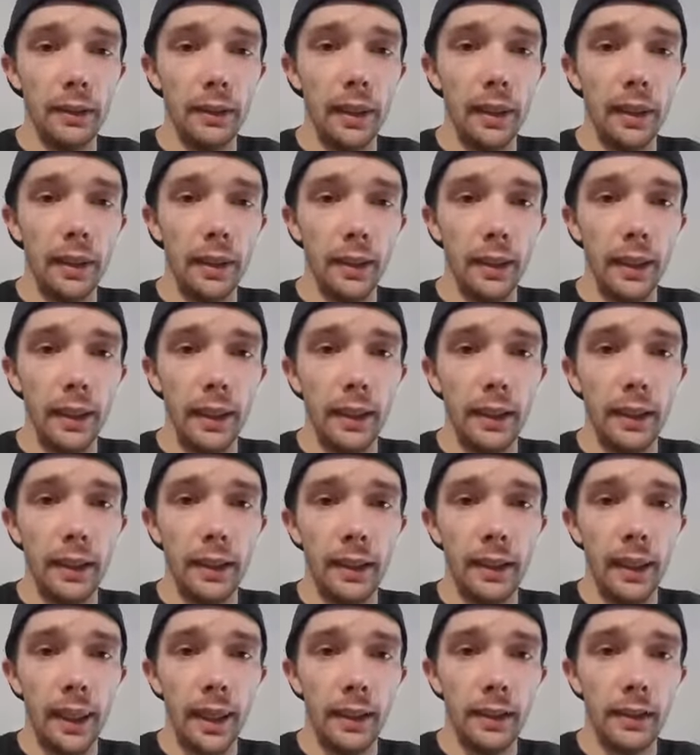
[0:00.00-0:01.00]
in the link
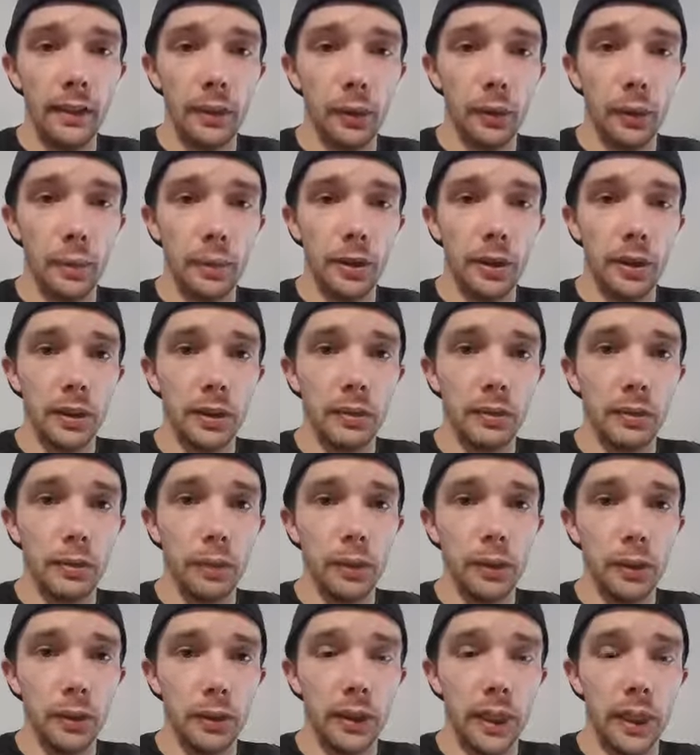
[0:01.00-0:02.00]
in our description,
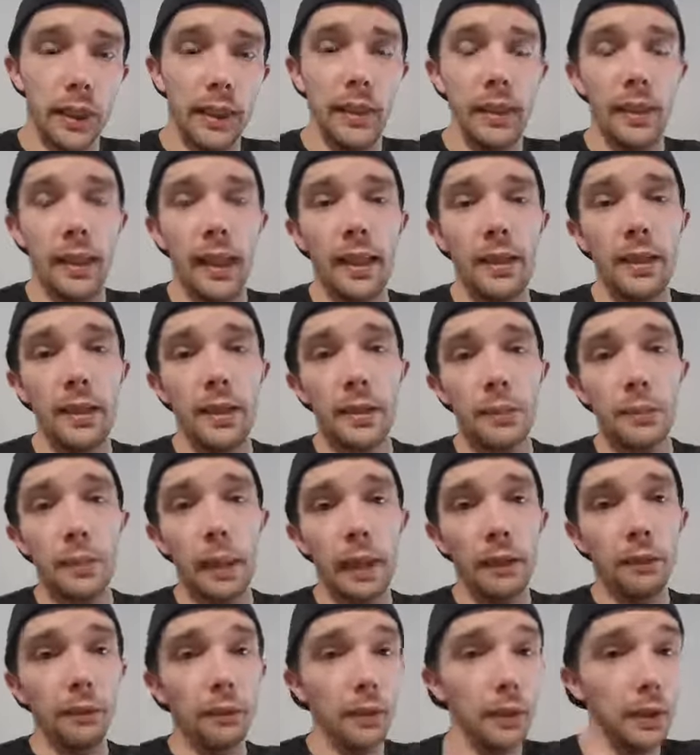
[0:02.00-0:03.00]
which will take you there. You just
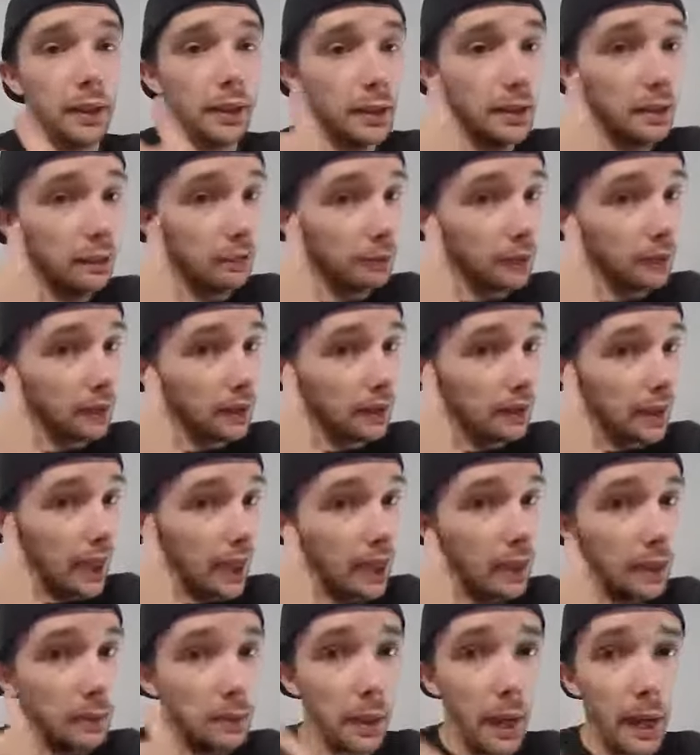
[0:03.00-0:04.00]
pay for the
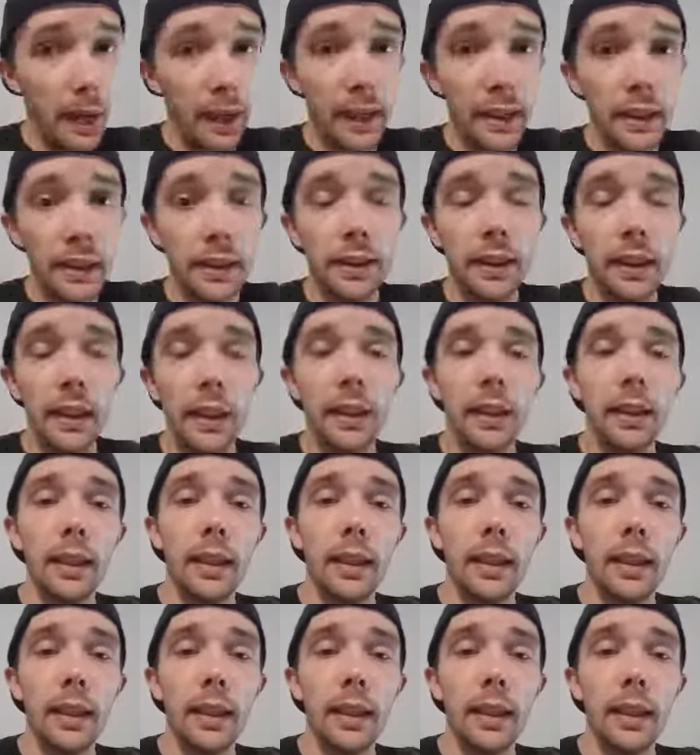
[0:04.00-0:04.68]
daily package.